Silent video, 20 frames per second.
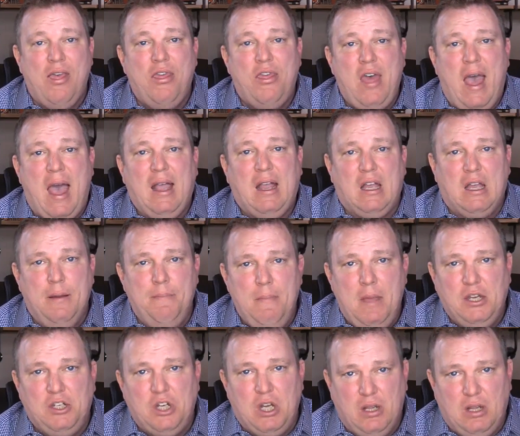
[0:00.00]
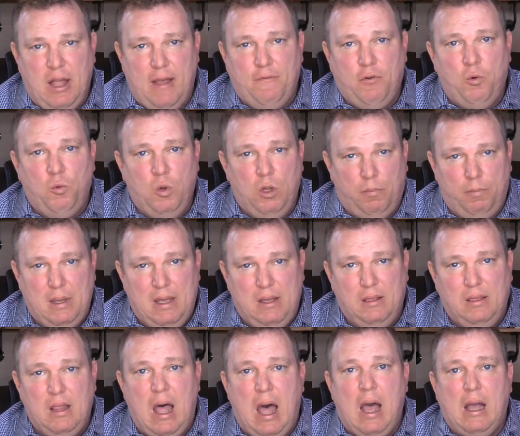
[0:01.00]
that commission level will be
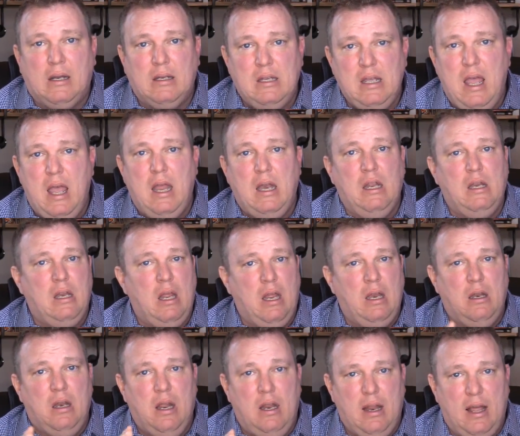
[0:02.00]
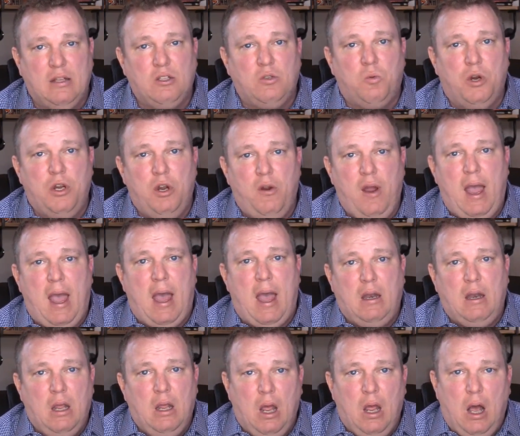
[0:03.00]
locked in, and that's where you're
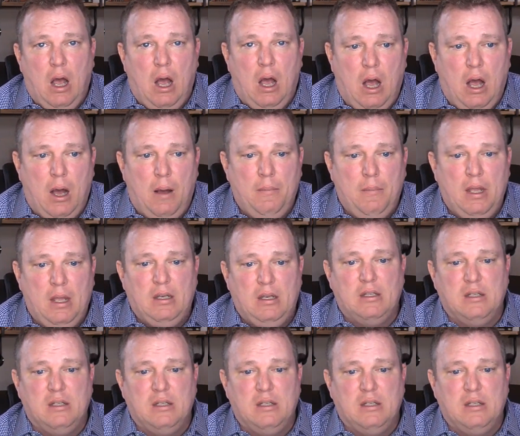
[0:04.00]
at. It